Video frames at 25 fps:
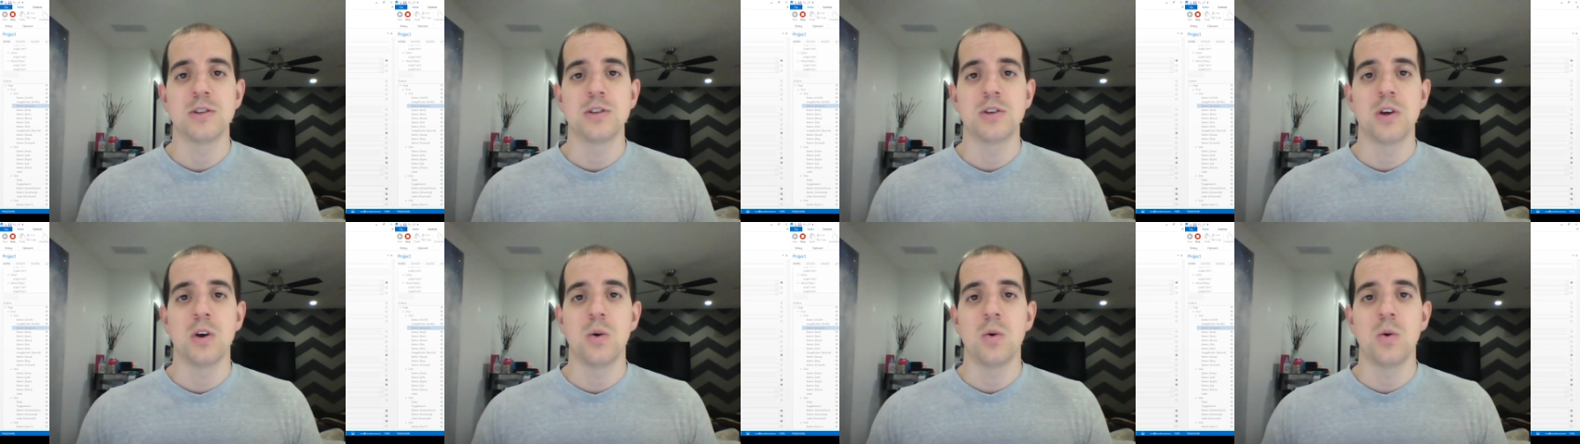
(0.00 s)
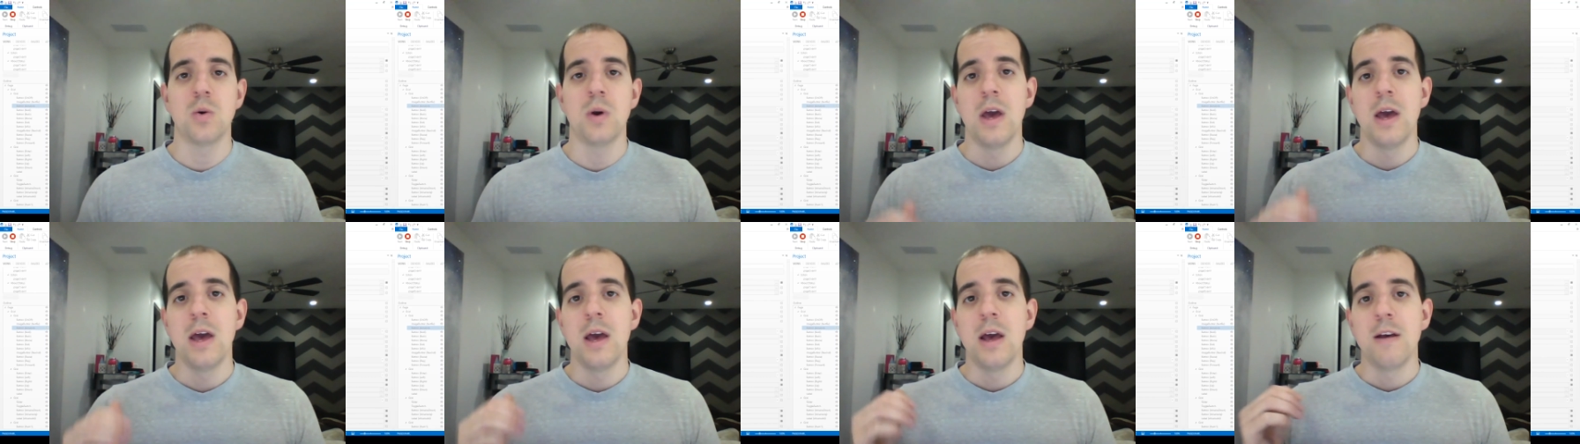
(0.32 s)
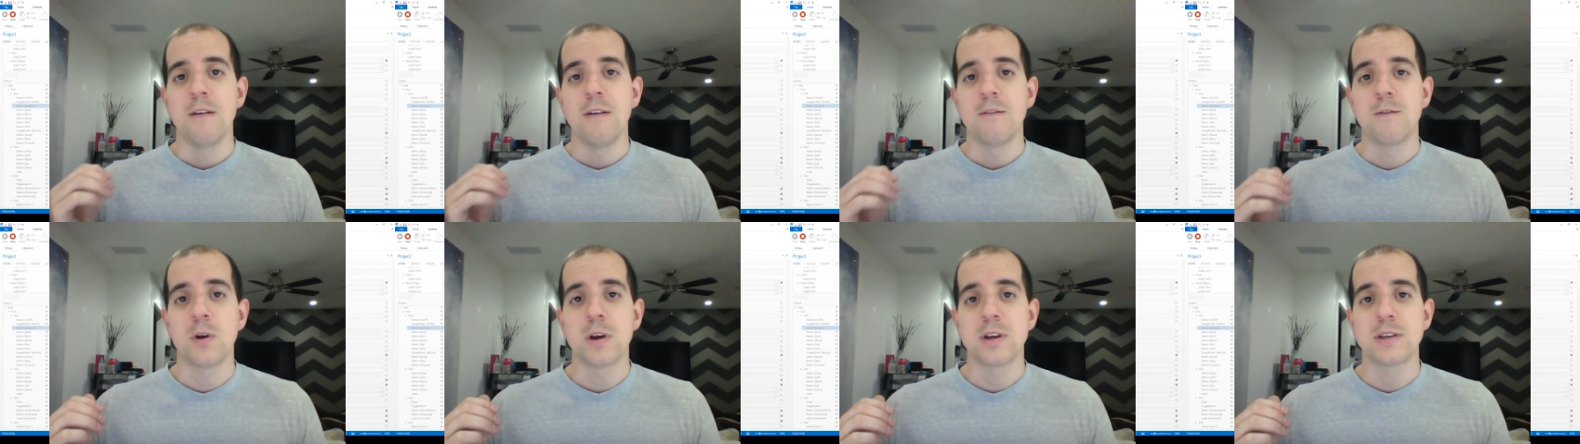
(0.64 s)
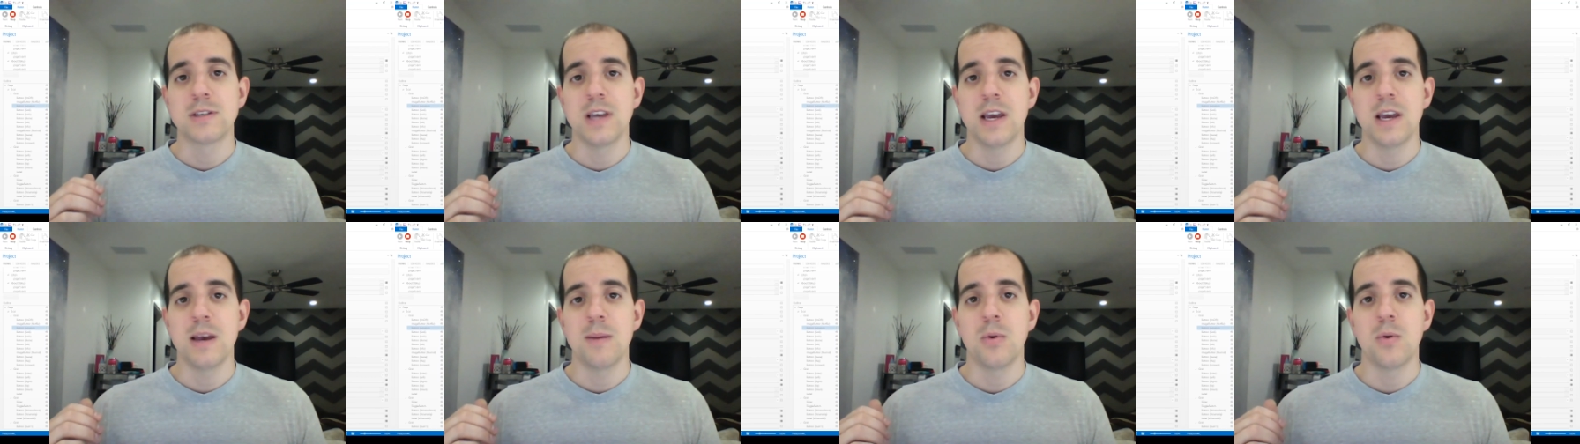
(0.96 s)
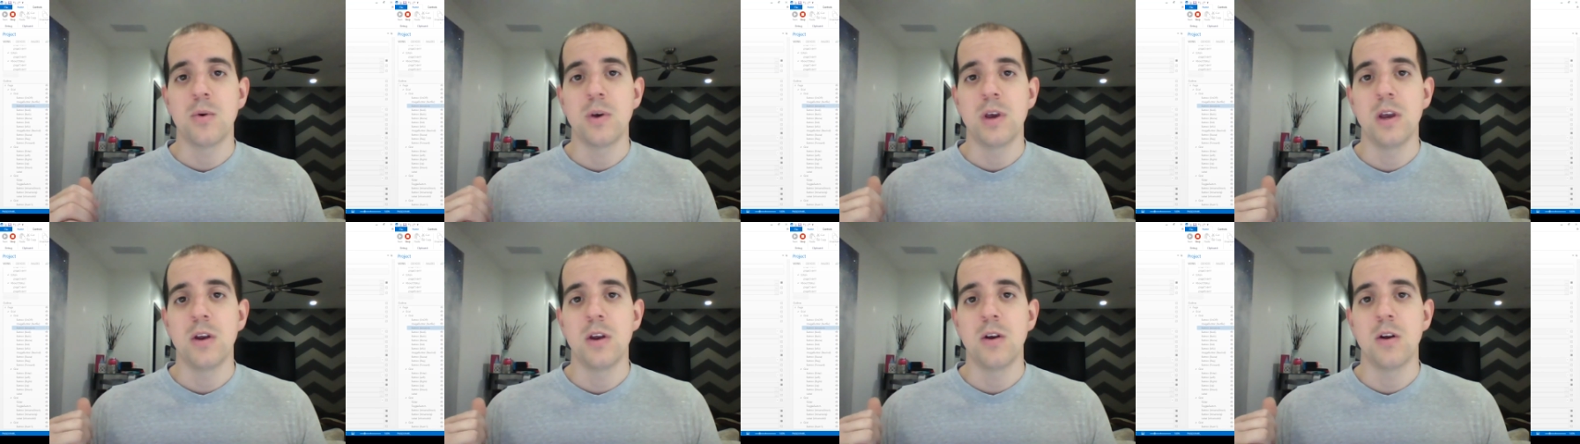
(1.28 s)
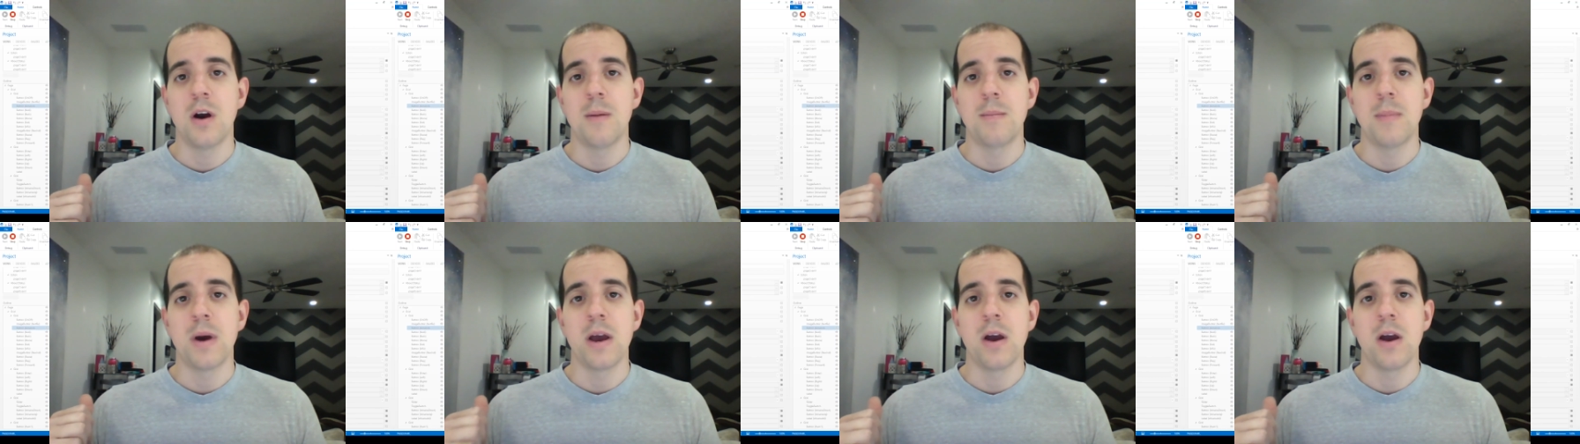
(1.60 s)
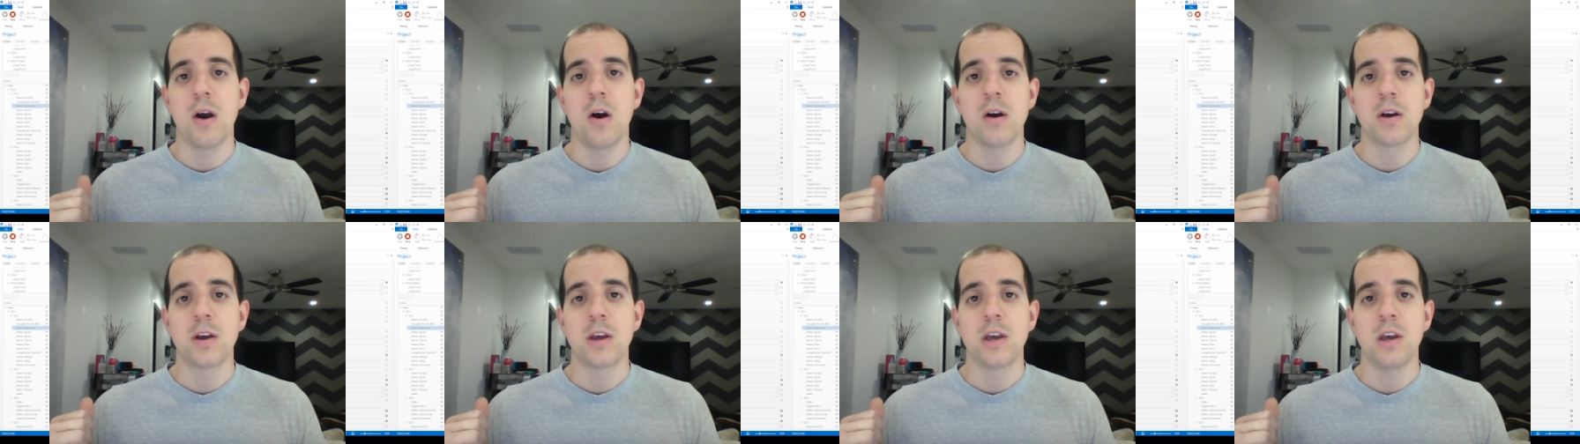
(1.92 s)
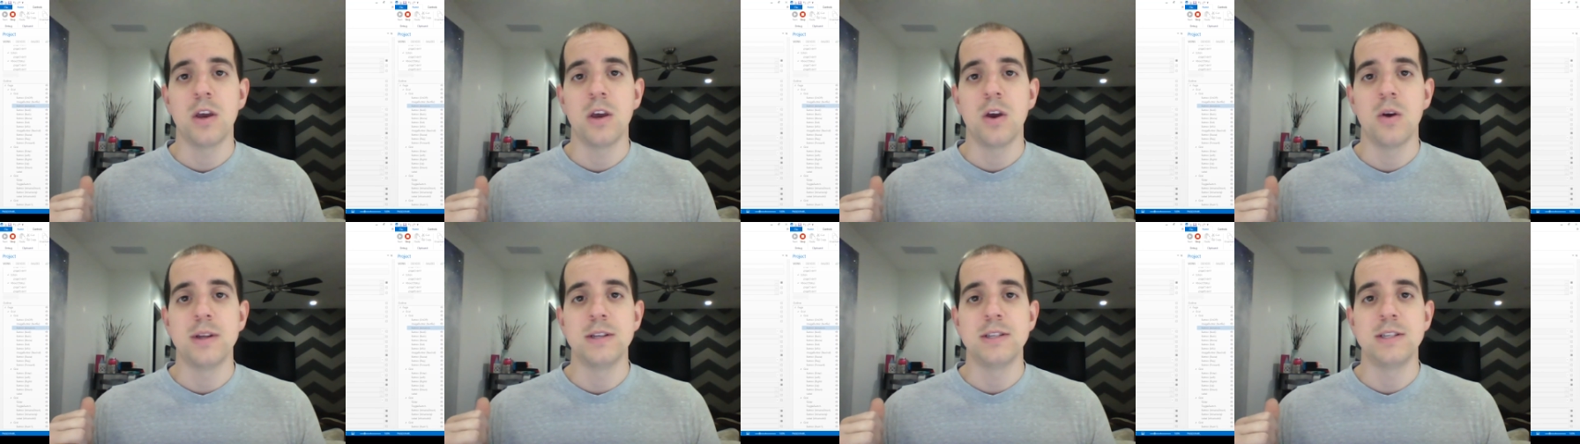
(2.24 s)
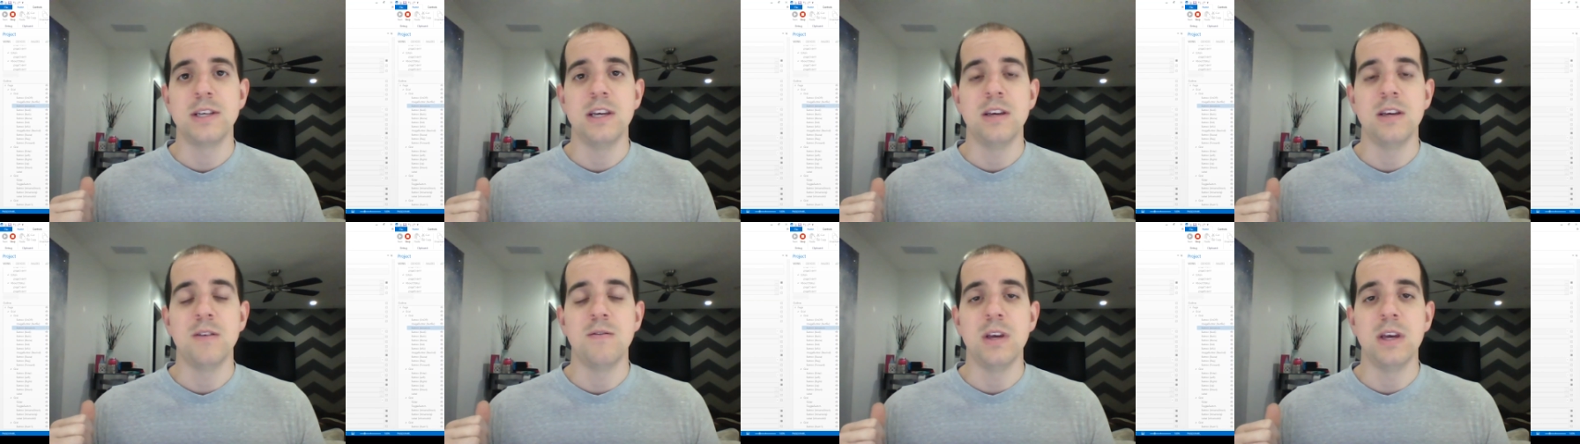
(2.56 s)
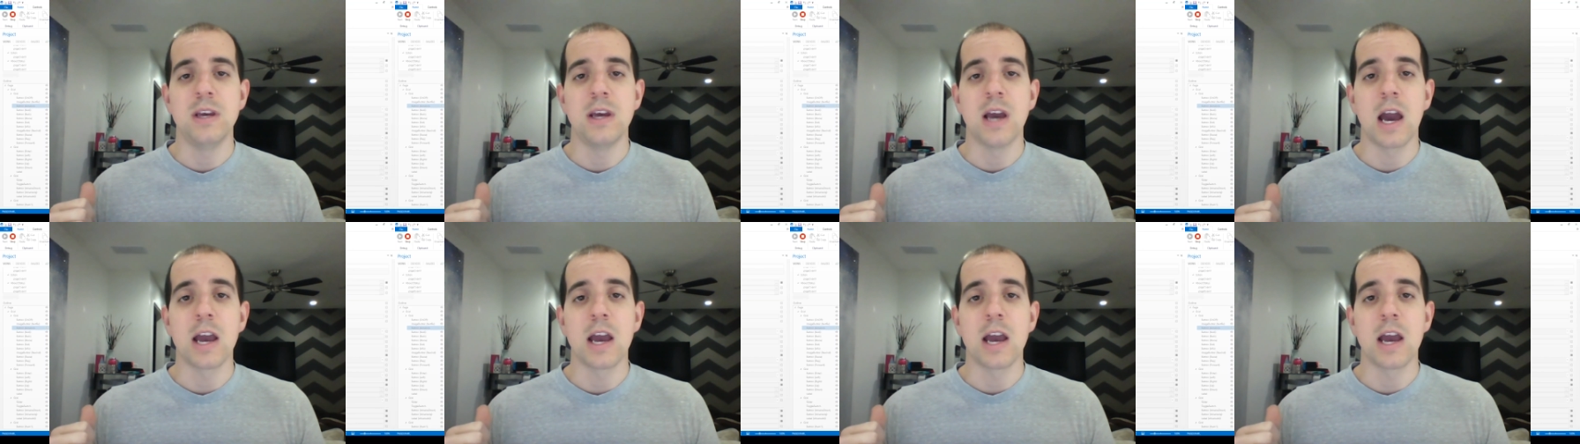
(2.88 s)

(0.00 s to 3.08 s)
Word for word: So, for example, here on my Onkyo and TV,